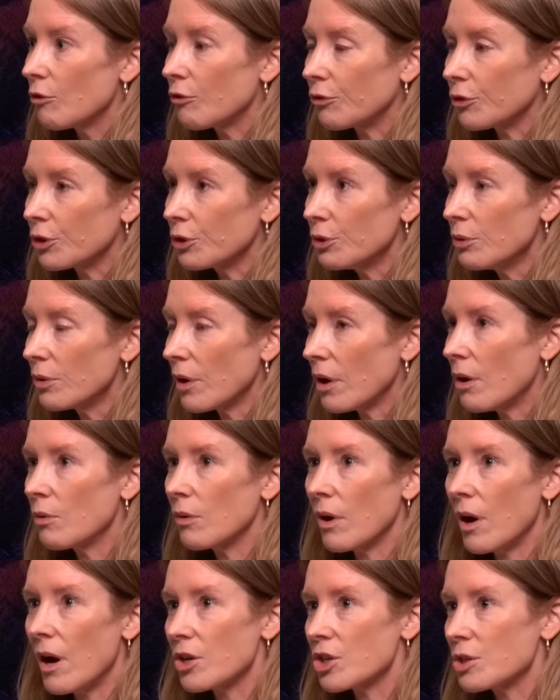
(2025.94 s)
Fruit, oh
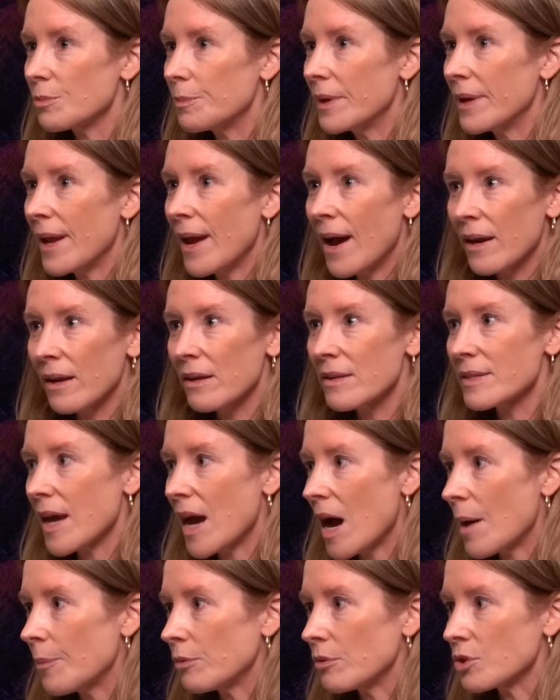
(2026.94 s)
gosh, bananas,
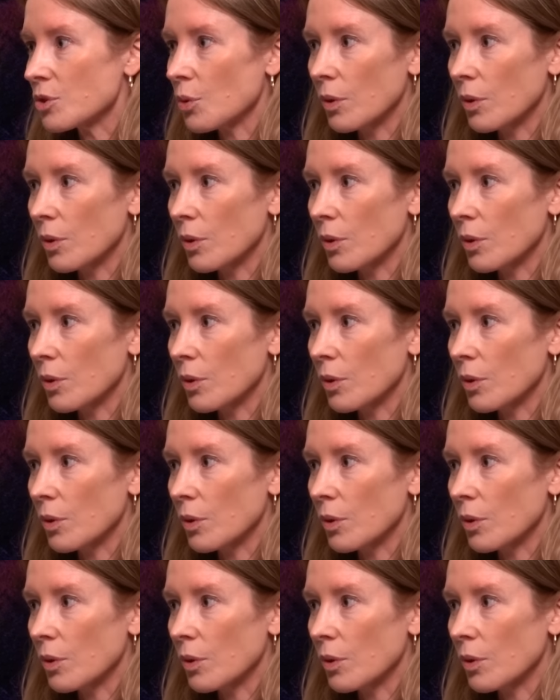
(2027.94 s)
apples,